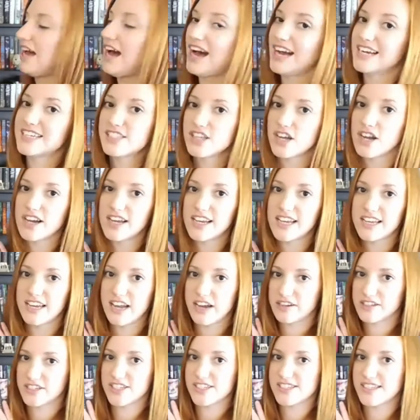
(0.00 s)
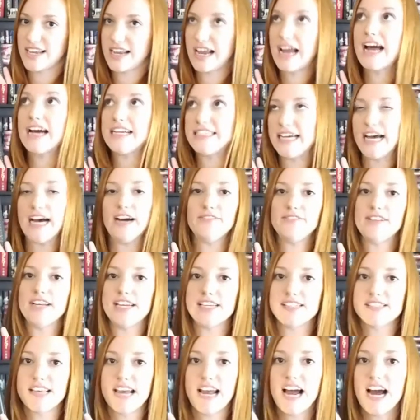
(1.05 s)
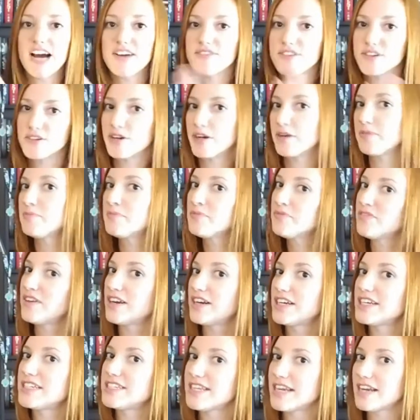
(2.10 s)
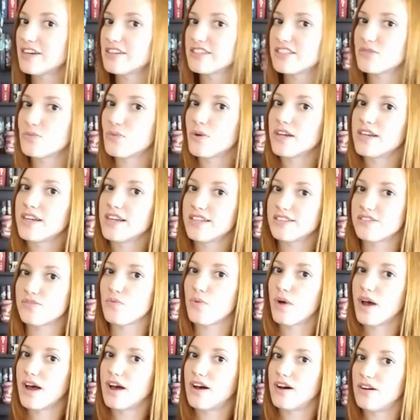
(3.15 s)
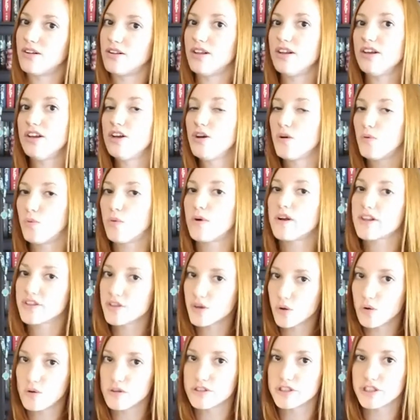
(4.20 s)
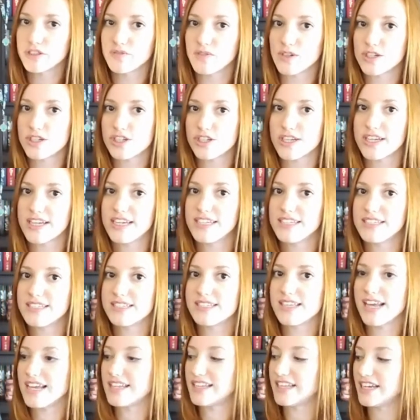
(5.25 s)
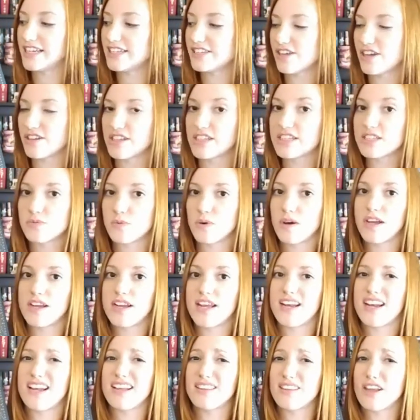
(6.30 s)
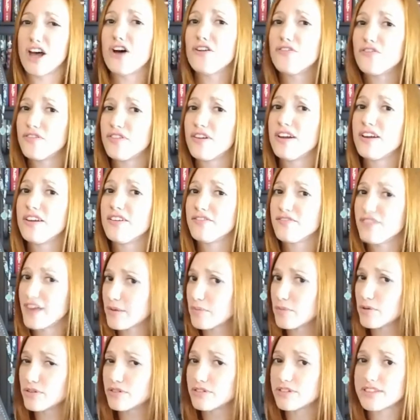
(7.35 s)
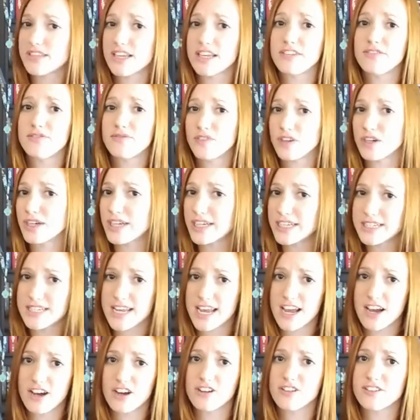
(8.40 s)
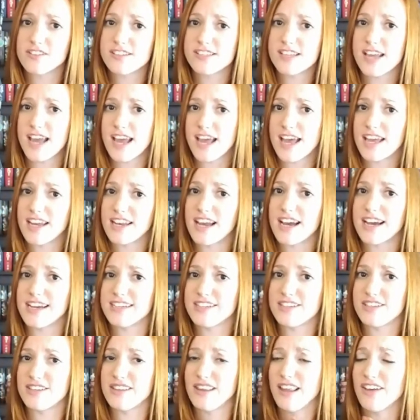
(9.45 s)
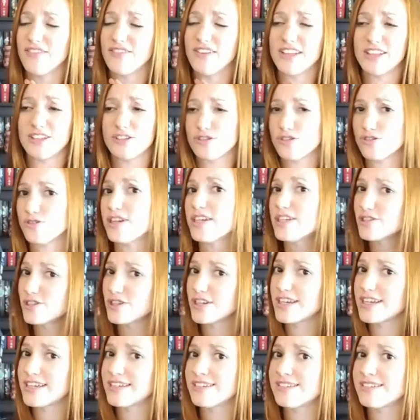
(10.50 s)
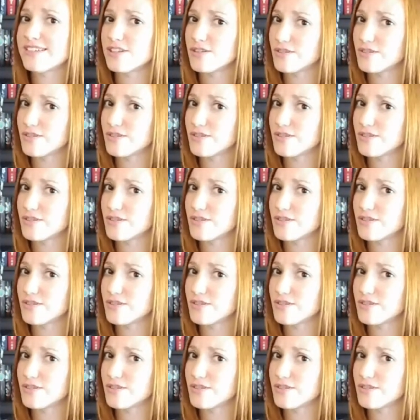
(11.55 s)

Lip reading: I saw it and I was just like, I had to have this. I have the Grimm Fairy Tales one as well, one of the older versions, and then I saw this one, and I love fables and fairy tales, and I love illustrations.